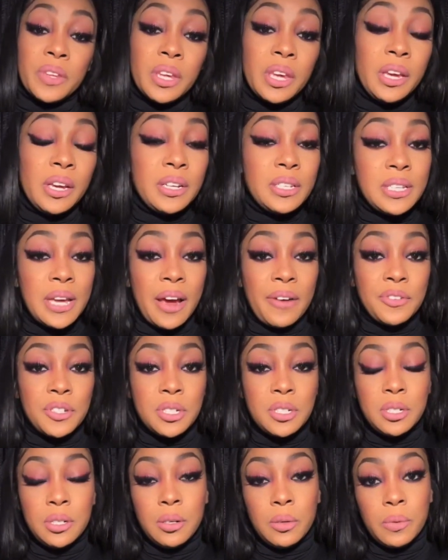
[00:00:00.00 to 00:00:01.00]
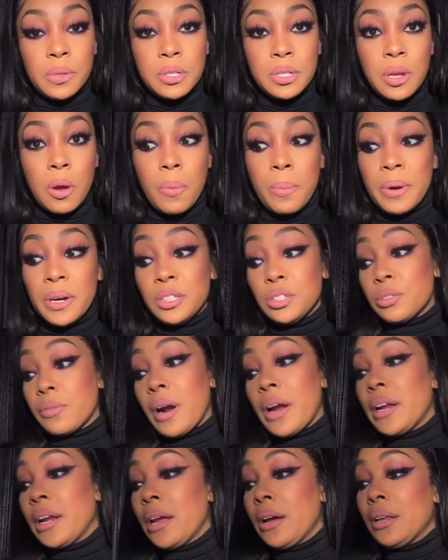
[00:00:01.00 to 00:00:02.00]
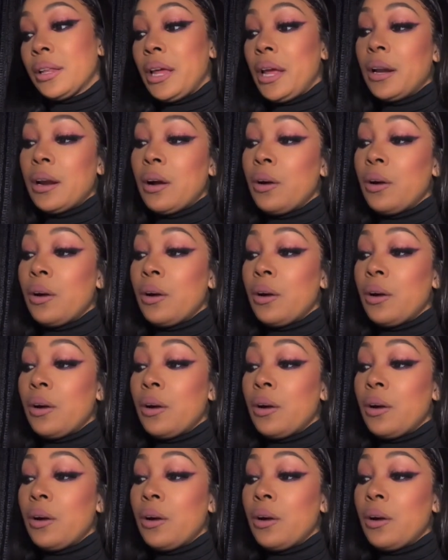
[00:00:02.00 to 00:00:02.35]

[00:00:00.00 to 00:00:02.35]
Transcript: kids have to deal with so much right now.